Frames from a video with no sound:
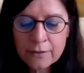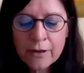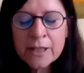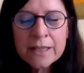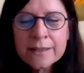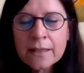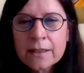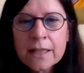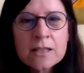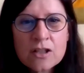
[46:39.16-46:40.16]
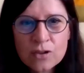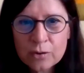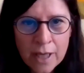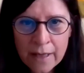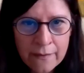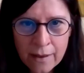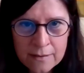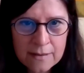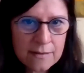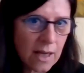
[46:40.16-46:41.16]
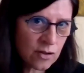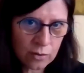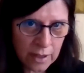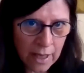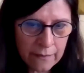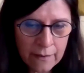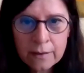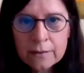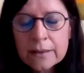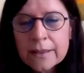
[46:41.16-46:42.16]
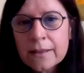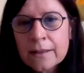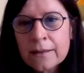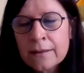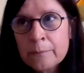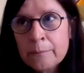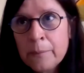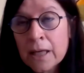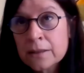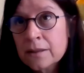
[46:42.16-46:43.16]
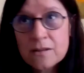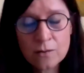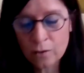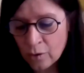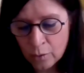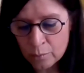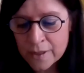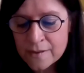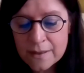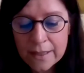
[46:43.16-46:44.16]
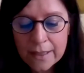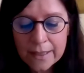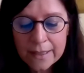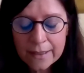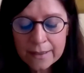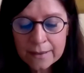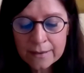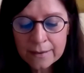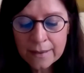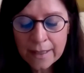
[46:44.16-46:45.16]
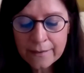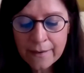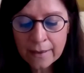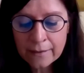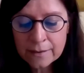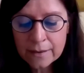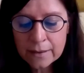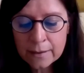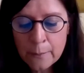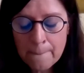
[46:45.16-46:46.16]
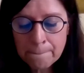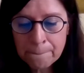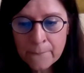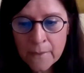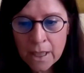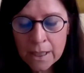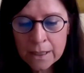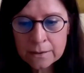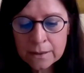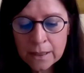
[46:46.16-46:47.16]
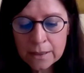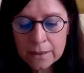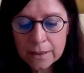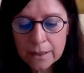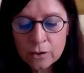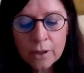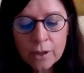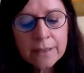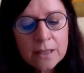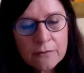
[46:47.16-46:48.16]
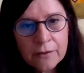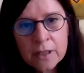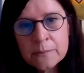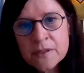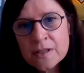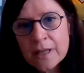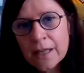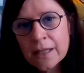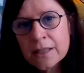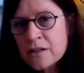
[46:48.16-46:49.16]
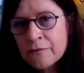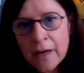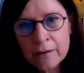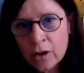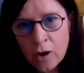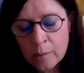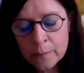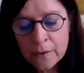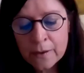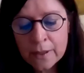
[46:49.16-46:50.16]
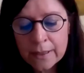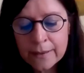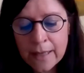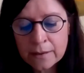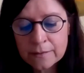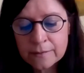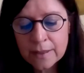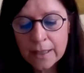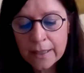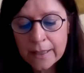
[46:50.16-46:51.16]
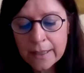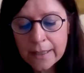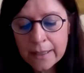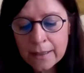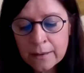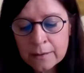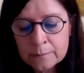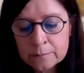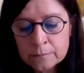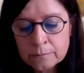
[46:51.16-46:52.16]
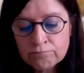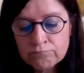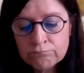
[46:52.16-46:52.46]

family that eats together stays together, but it's not always like that. In Koreeda's films, it is very common that in